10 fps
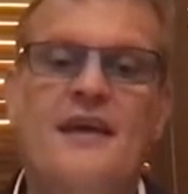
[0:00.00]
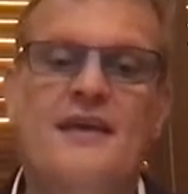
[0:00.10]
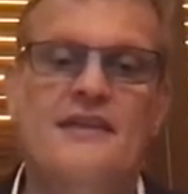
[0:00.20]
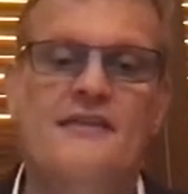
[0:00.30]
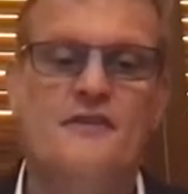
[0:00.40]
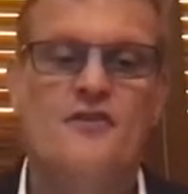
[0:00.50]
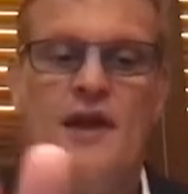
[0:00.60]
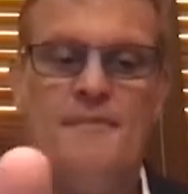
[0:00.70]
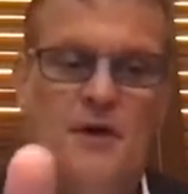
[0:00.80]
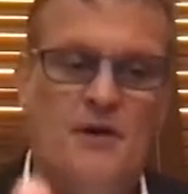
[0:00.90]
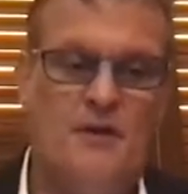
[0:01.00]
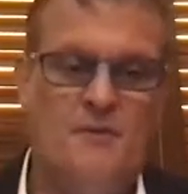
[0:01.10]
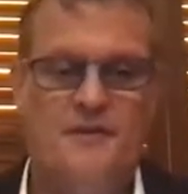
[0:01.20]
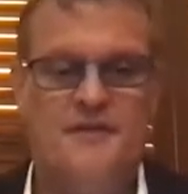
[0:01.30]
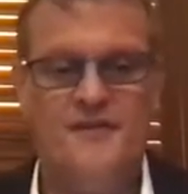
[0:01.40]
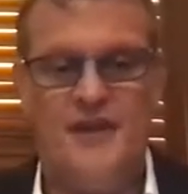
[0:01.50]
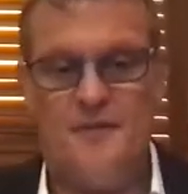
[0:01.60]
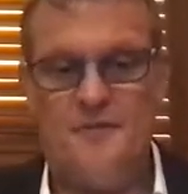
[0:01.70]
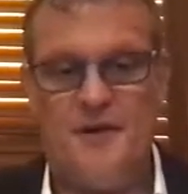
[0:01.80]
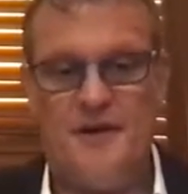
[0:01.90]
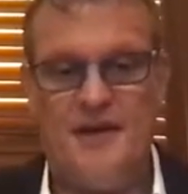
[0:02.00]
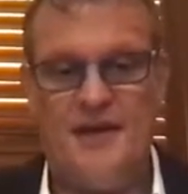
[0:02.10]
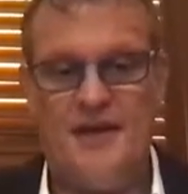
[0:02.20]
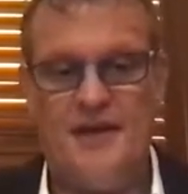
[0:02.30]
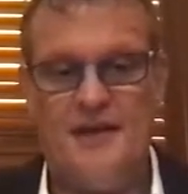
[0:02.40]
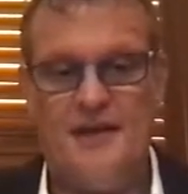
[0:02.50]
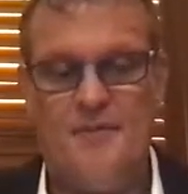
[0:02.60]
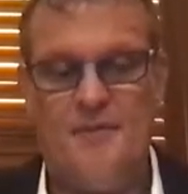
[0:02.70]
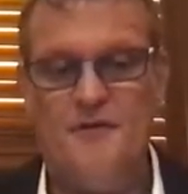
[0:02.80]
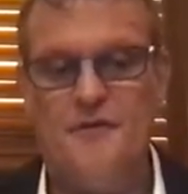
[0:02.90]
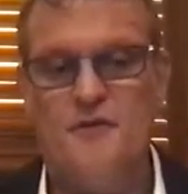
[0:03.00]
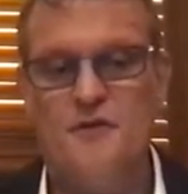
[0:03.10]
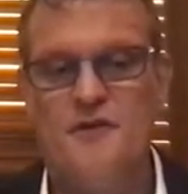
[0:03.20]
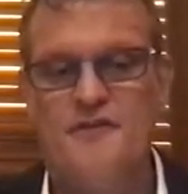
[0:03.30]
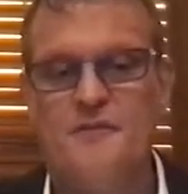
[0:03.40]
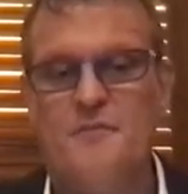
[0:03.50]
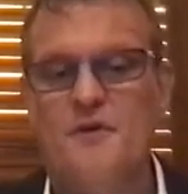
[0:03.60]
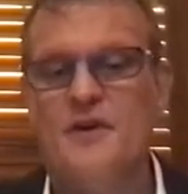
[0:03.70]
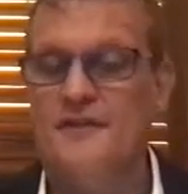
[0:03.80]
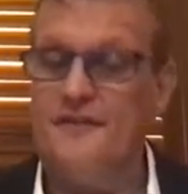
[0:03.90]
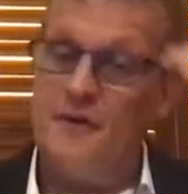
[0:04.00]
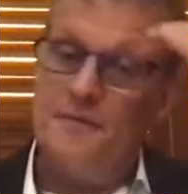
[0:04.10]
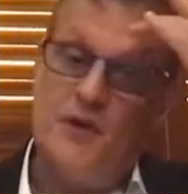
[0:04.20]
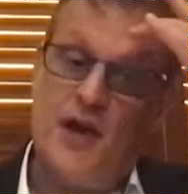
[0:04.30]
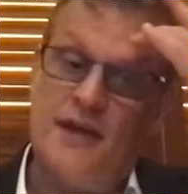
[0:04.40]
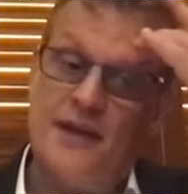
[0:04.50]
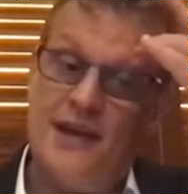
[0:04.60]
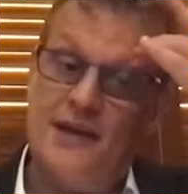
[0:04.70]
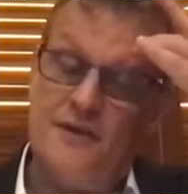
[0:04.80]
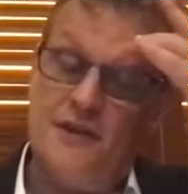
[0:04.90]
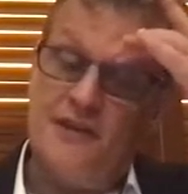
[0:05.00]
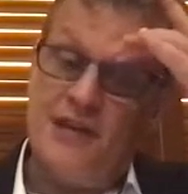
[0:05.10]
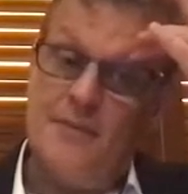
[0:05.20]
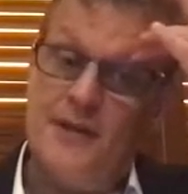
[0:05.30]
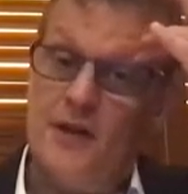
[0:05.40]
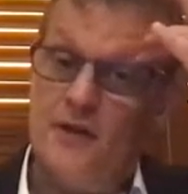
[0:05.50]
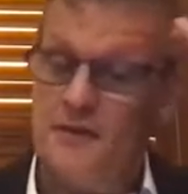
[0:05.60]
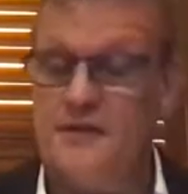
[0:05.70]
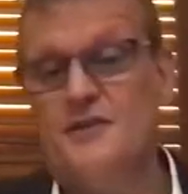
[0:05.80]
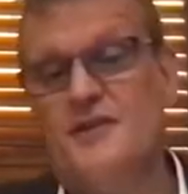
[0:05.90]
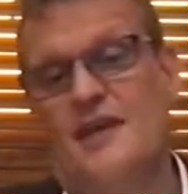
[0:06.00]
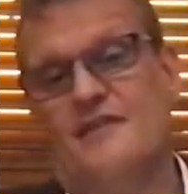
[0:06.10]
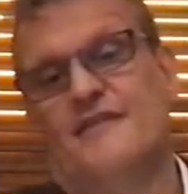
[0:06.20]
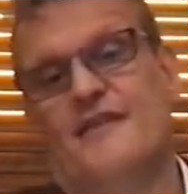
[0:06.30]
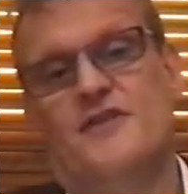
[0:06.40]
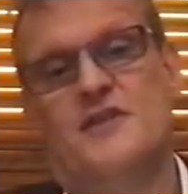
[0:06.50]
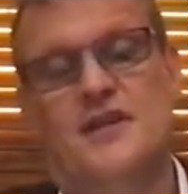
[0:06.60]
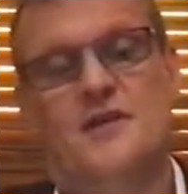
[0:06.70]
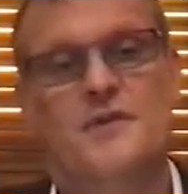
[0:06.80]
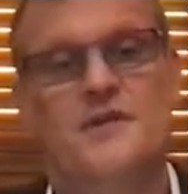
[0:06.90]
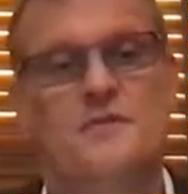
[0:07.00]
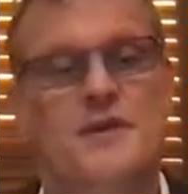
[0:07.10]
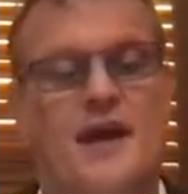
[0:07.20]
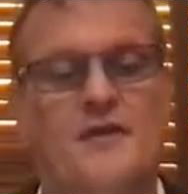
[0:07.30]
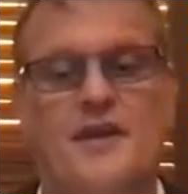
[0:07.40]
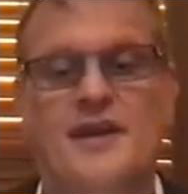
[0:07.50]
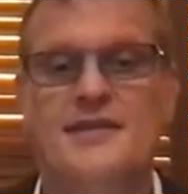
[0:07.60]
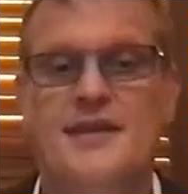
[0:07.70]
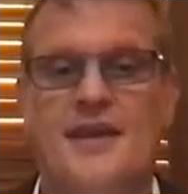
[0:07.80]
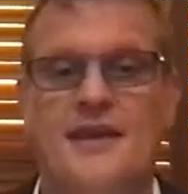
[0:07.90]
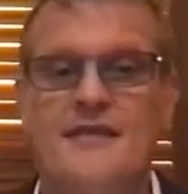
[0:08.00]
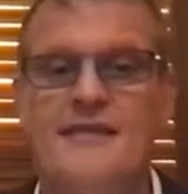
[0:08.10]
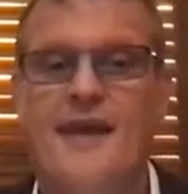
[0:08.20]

This is a great model that was developed by uh, a person called Kristin Moyer from Gartner, and it's a little bit old. It's 2017, which is what 100 internet years.